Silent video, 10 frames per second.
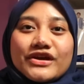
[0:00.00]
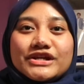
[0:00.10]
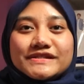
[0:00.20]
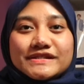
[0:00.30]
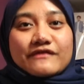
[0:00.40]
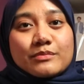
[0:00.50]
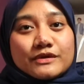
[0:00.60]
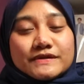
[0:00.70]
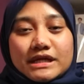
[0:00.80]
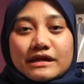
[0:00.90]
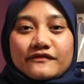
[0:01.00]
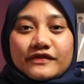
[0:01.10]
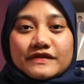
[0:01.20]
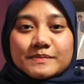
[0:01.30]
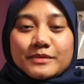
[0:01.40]
There are 7 books that I read for
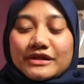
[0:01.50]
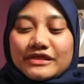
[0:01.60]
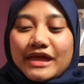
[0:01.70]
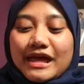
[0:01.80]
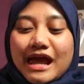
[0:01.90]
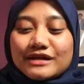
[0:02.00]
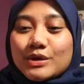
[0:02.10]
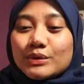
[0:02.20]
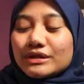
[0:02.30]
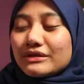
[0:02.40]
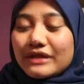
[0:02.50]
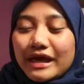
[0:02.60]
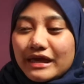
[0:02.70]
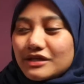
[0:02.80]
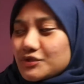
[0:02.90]
this month, and I totally
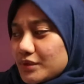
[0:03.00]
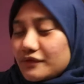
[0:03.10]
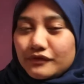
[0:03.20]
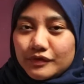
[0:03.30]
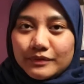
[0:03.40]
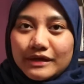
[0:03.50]
like each one of them.